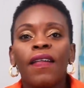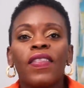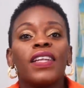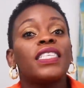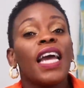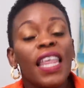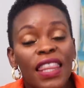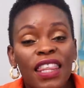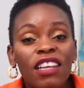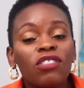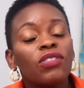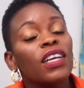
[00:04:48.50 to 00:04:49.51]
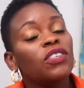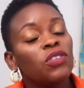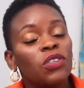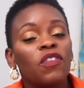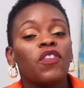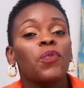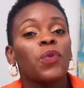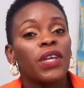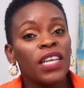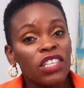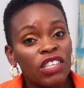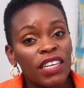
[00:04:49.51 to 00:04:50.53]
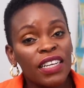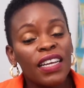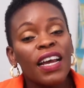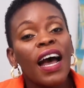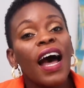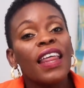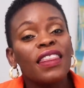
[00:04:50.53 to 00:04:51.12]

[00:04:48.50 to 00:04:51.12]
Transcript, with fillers: the 10 things you get rid of from your kitchen are